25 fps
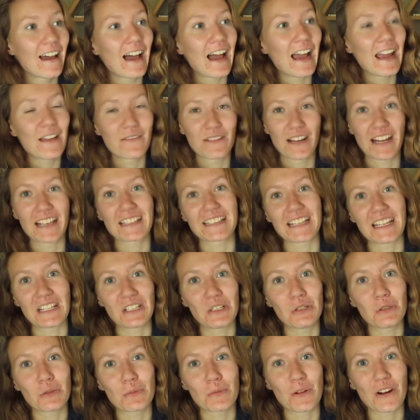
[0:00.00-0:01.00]
I have an essay
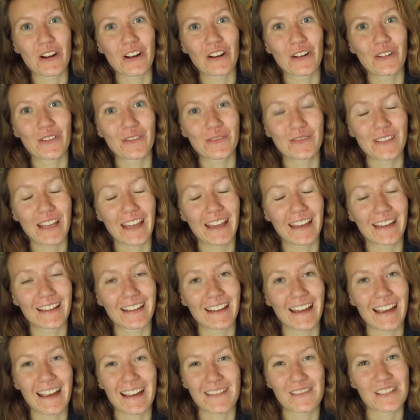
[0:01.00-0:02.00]
due tomorrow and
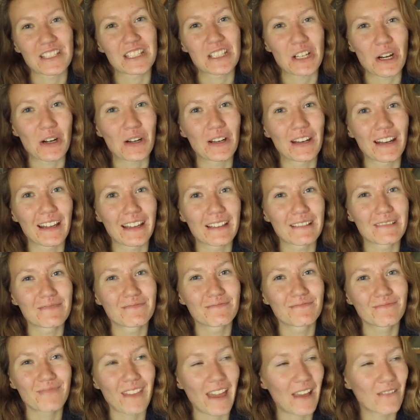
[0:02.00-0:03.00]
I haven't started it.
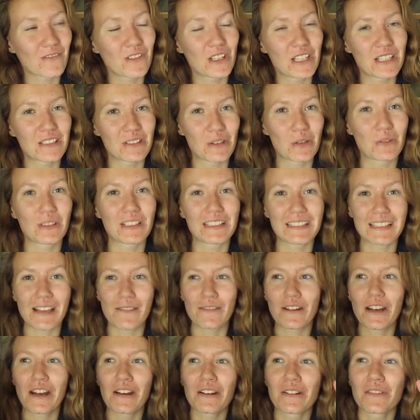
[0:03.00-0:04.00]
Thankfully, it's only
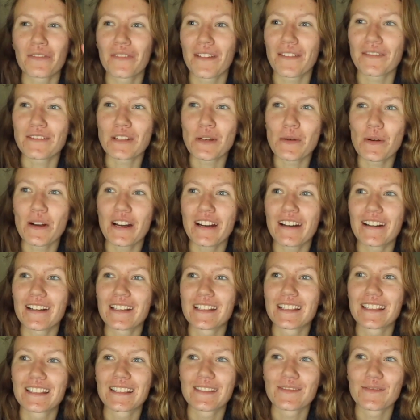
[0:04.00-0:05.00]
750
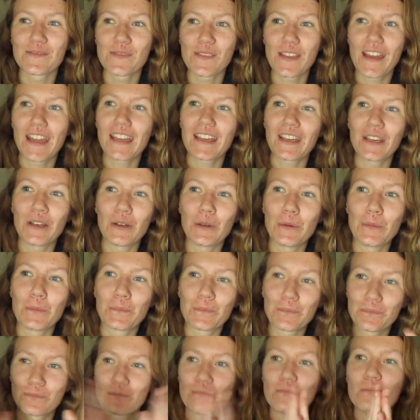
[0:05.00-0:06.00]
words. Thank you.
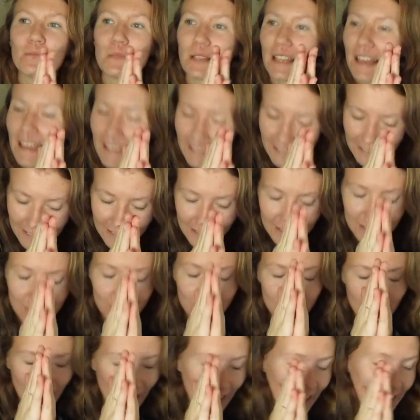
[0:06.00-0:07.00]
Bless.
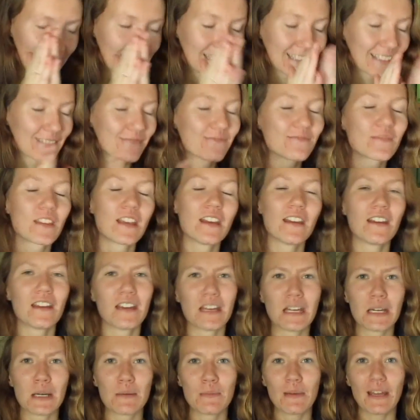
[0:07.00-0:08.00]
Bless.
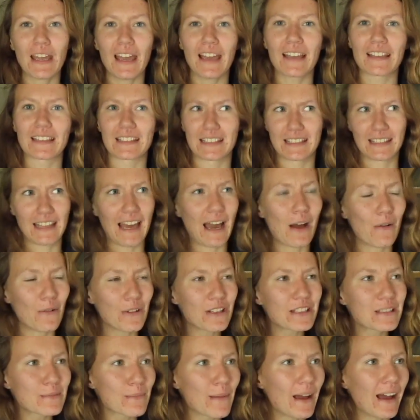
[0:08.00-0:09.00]
But yes, that
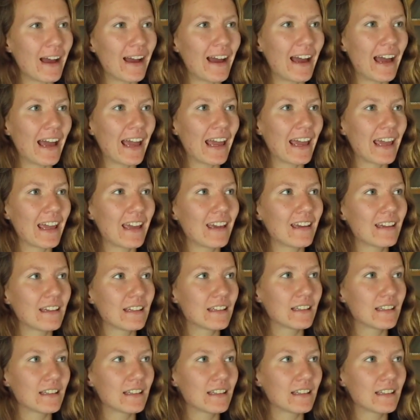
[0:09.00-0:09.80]
was my...